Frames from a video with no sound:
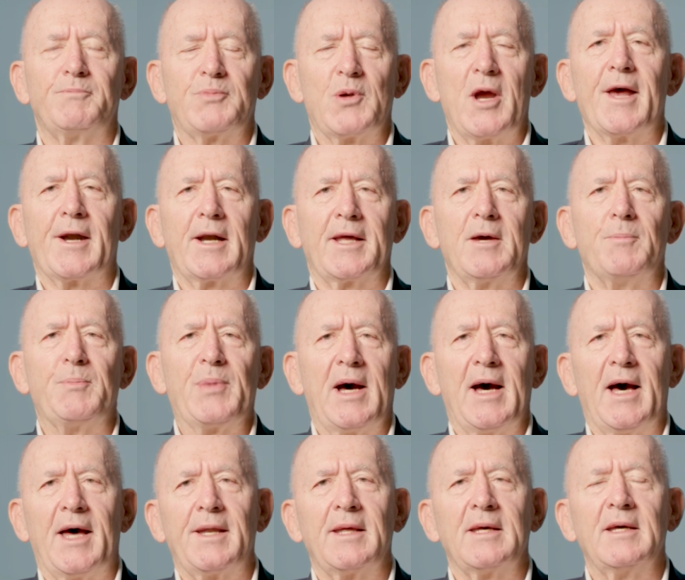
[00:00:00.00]
proudly a
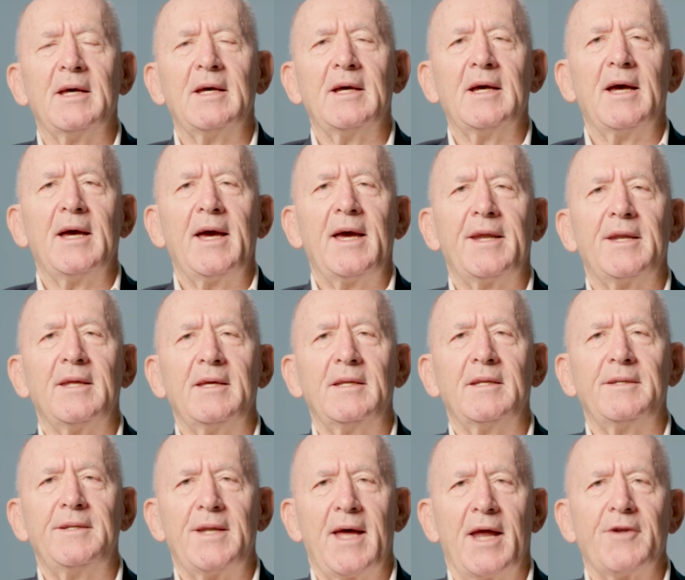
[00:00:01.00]
part at,
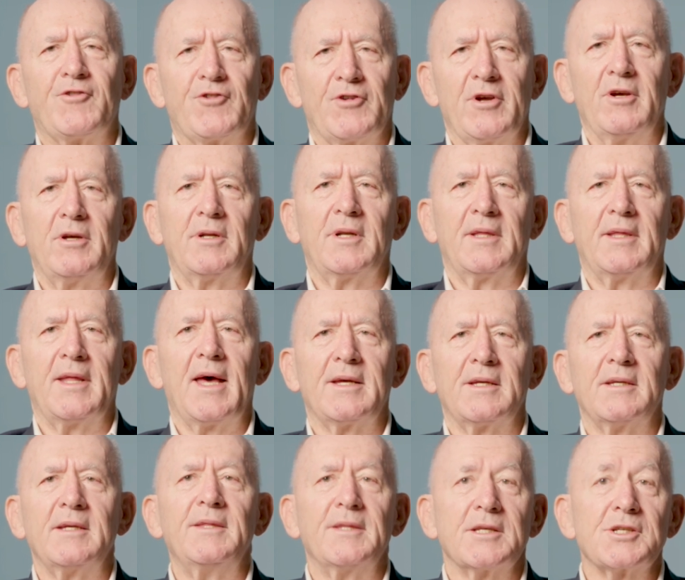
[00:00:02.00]
in Duntroon in
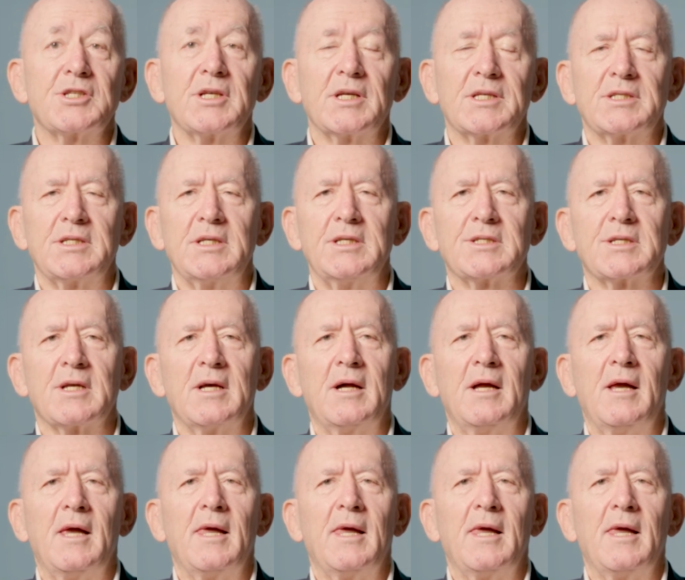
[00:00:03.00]
the, in the sixties,